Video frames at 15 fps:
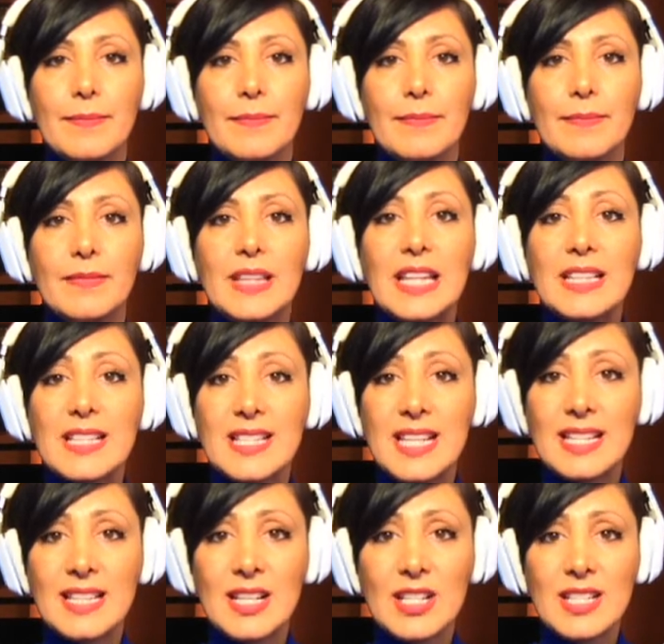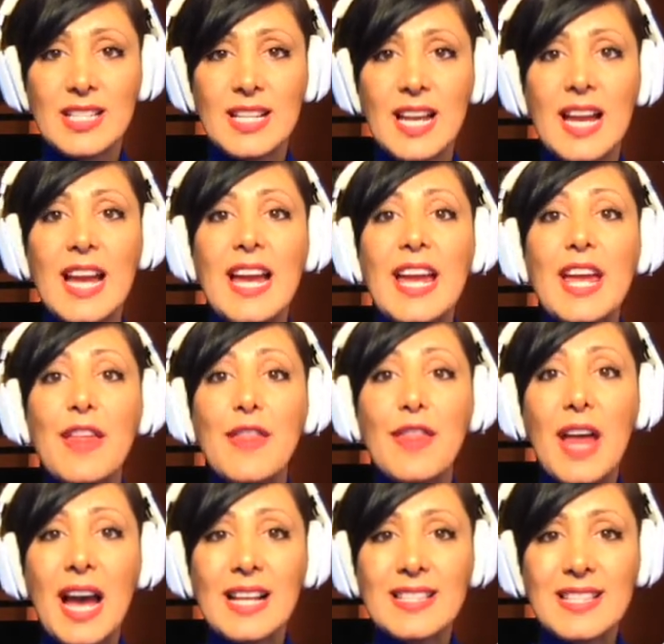Data centers, in
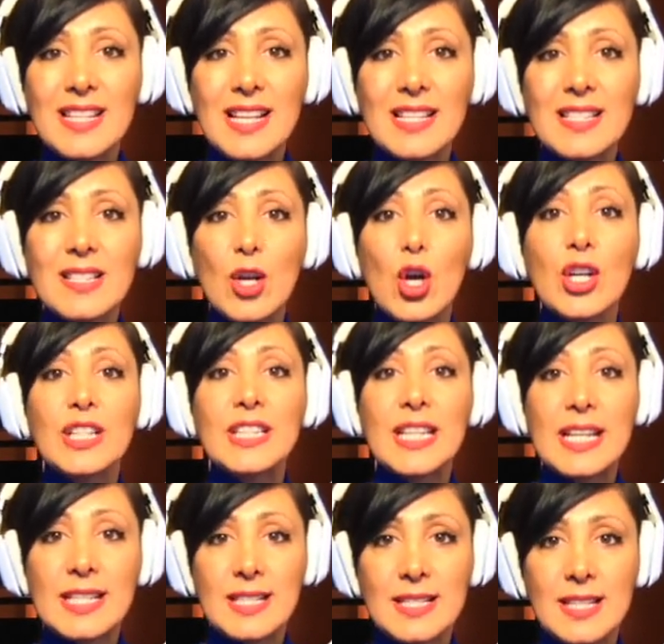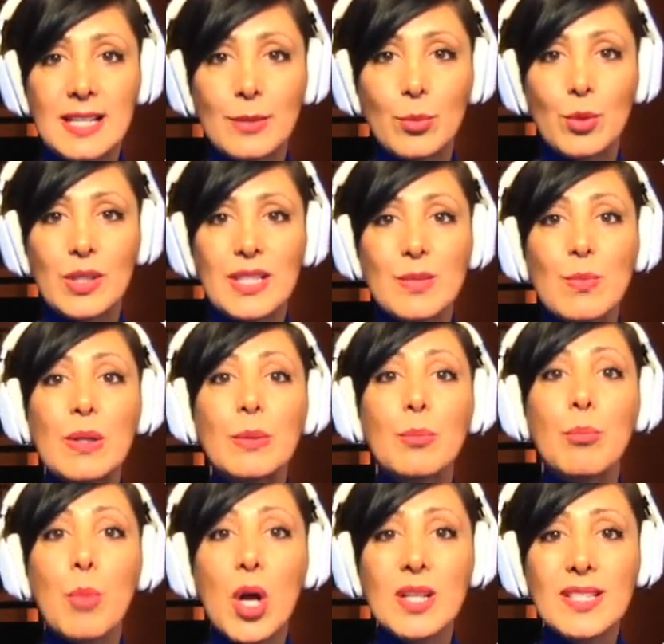that sense, are dense networks with
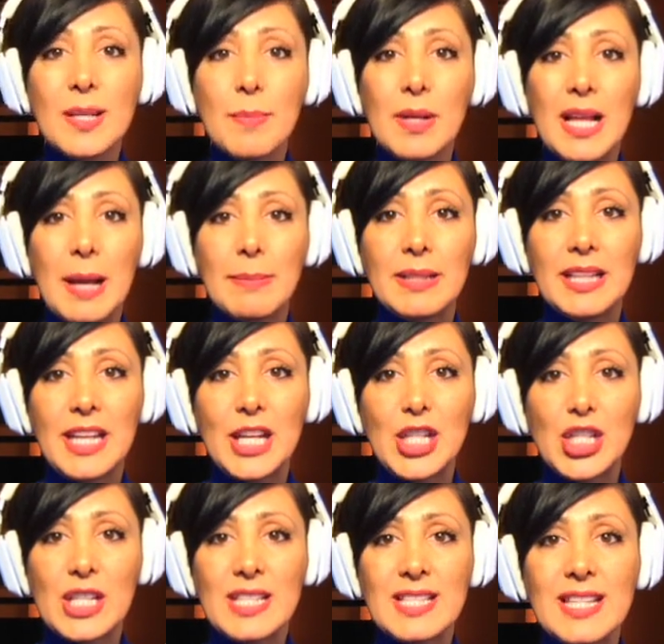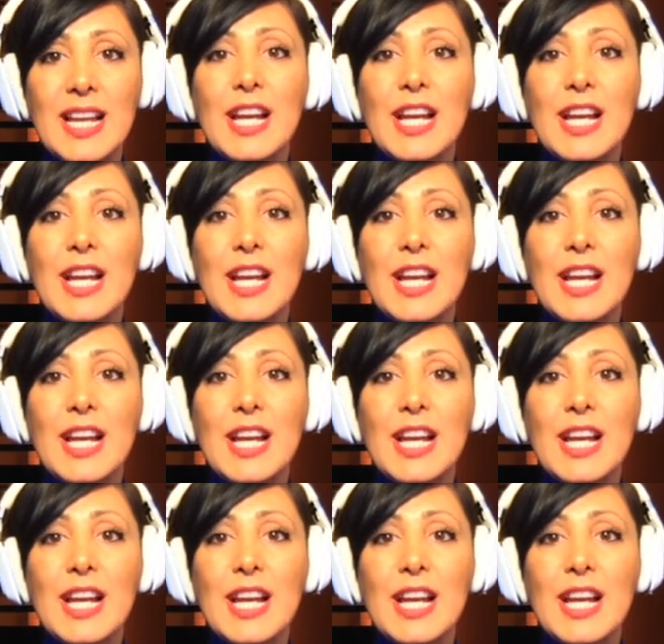multiple applications,